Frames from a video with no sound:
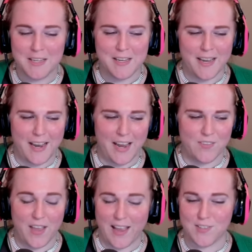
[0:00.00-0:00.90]
Wow.
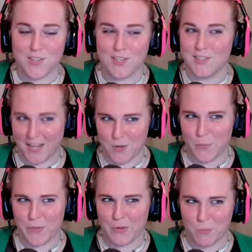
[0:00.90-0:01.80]
And has
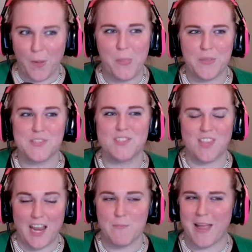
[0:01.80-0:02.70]
continually run the
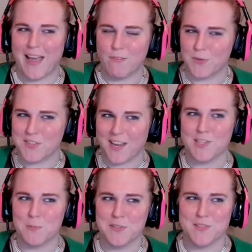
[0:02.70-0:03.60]
same
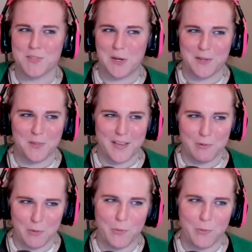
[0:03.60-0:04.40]
advertisements on like